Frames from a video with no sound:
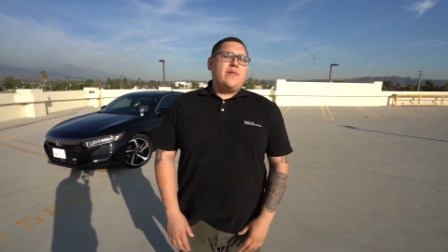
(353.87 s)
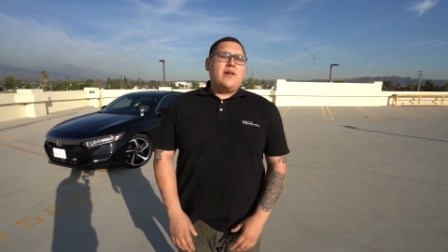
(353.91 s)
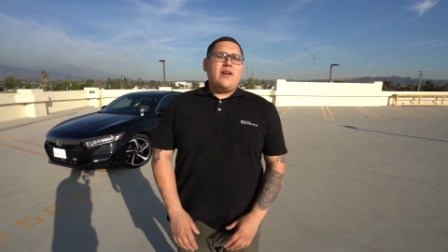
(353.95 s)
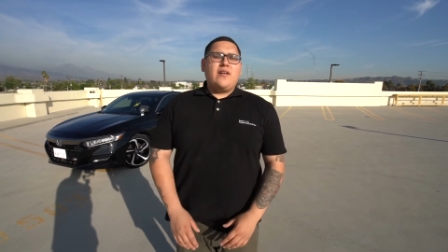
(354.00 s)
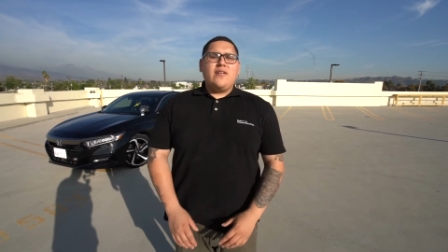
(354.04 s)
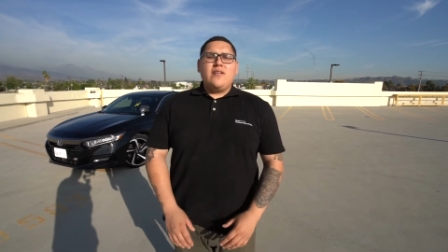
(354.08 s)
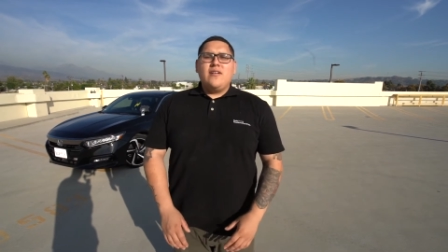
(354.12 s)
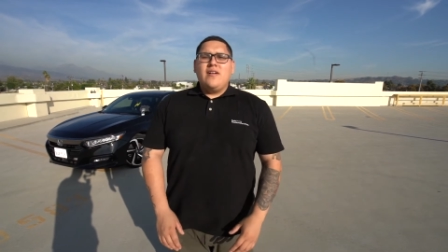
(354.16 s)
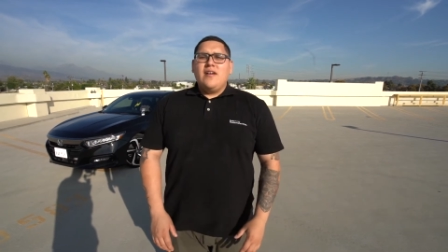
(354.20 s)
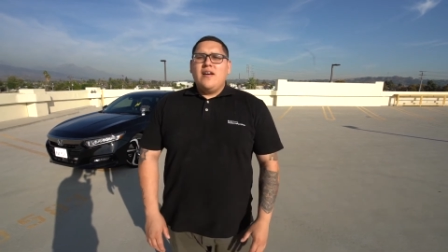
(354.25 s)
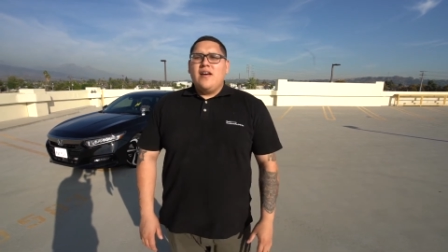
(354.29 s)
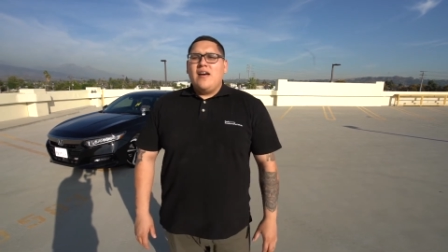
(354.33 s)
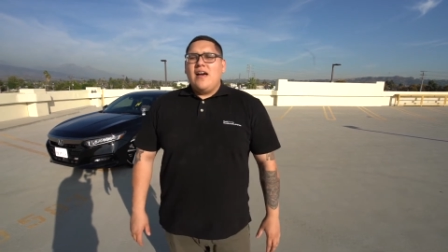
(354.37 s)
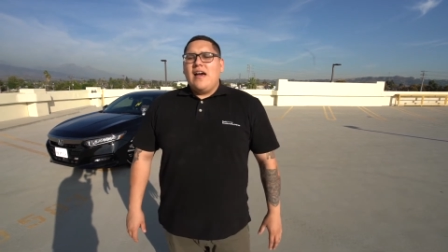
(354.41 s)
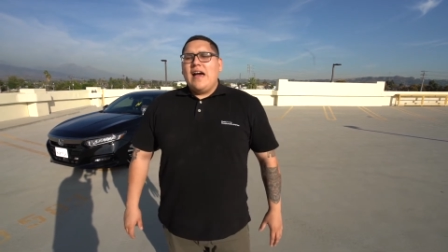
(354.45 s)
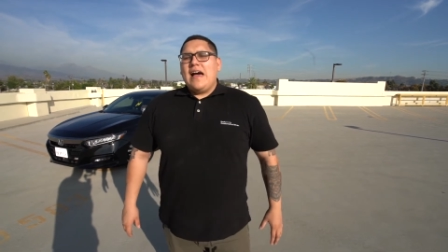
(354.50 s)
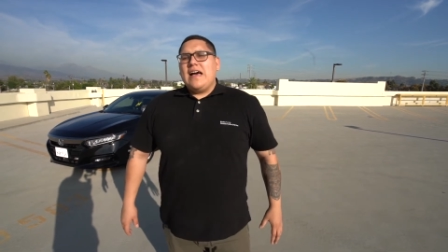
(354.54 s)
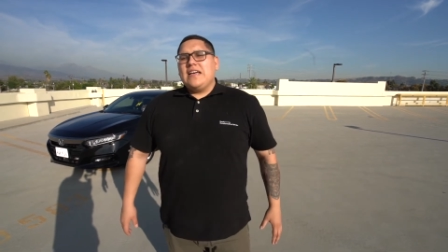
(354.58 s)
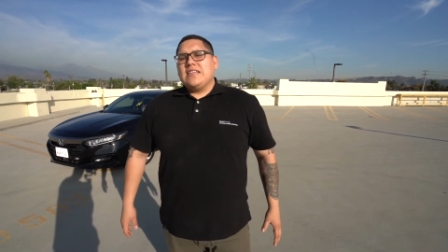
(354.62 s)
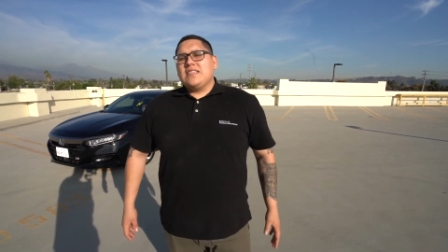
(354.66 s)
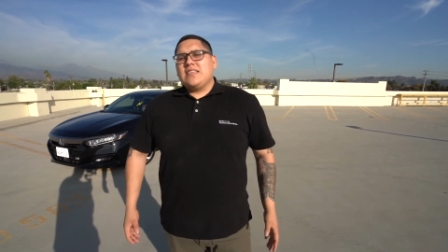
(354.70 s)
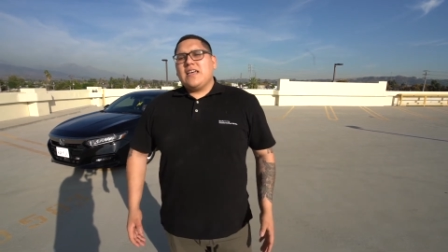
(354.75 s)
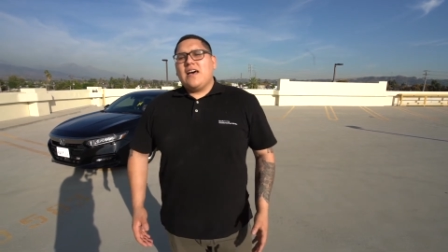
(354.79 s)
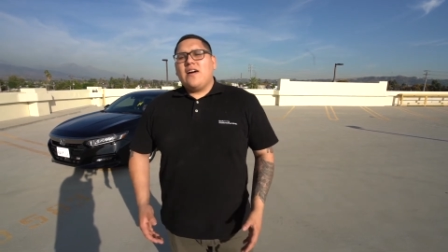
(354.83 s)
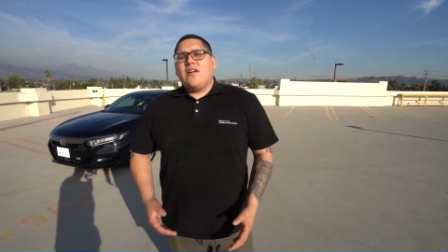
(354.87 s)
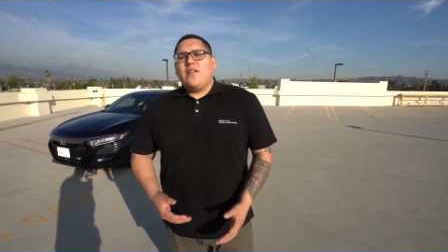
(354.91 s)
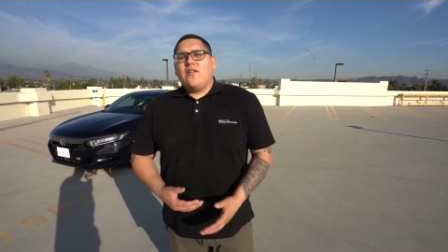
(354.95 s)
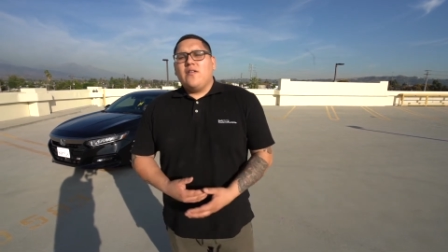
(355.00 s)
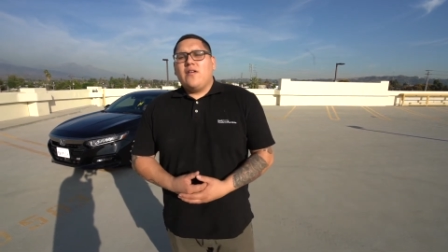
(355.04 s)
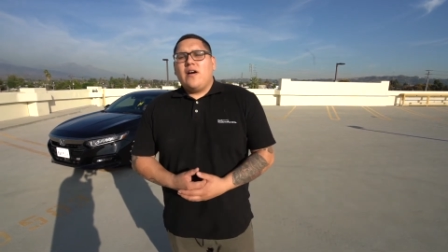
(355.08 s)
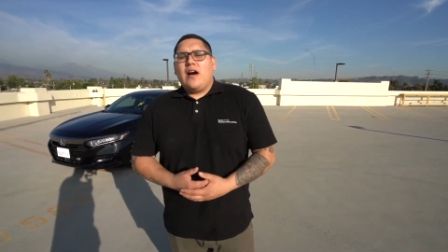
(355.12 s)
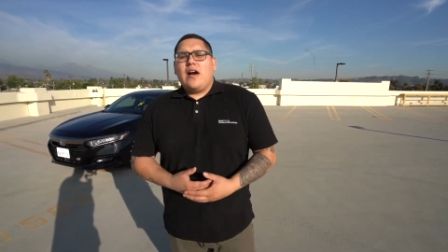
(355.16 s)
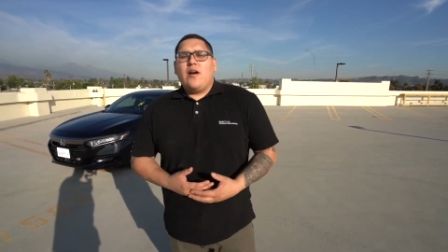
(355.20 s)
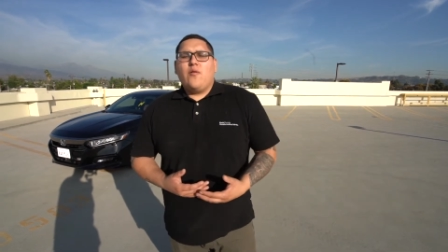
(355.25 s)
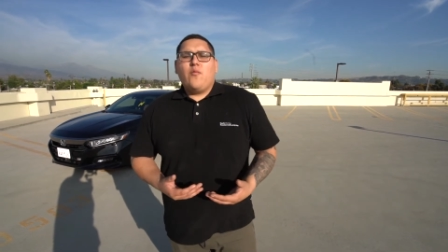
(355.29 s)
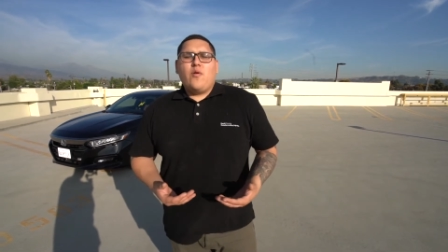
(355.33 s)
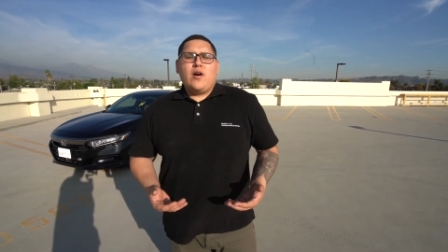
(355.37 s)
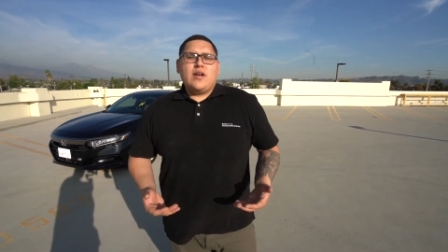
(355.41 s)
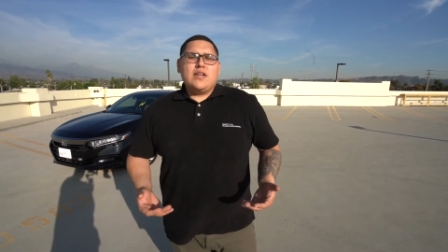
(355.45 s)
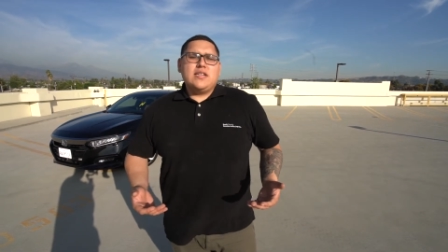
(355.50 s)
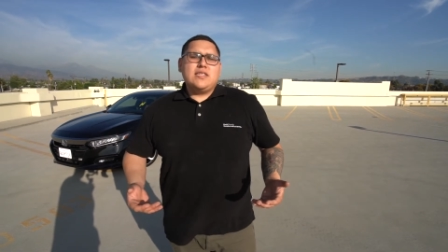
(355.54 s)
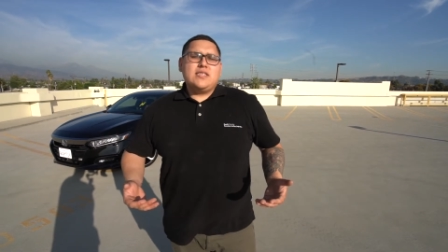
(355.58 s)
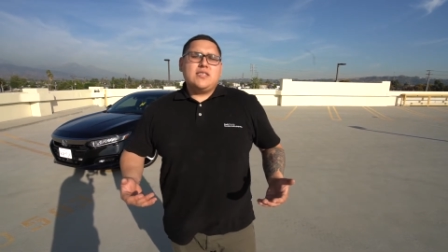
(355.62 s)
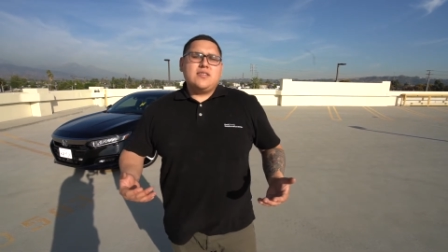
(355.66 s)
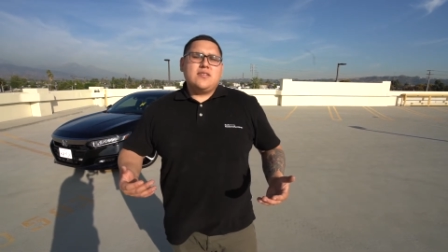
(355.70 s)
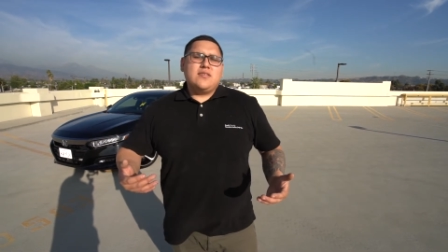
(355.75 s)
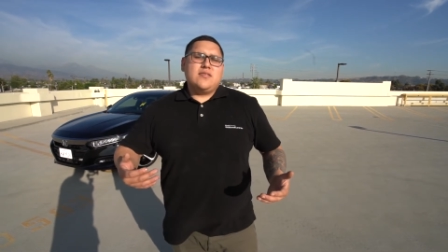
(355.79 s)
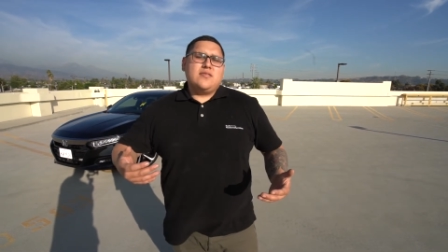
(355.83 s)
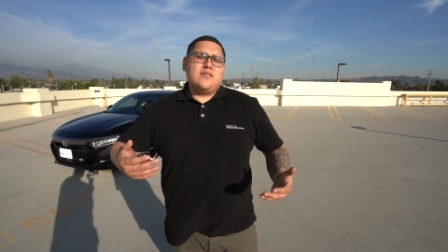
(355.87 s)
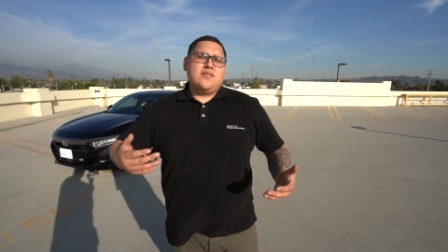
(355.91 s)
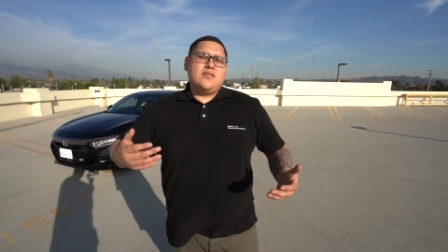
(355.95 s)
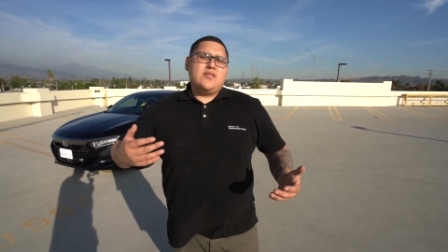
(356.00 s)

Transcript: out as how I wanted to.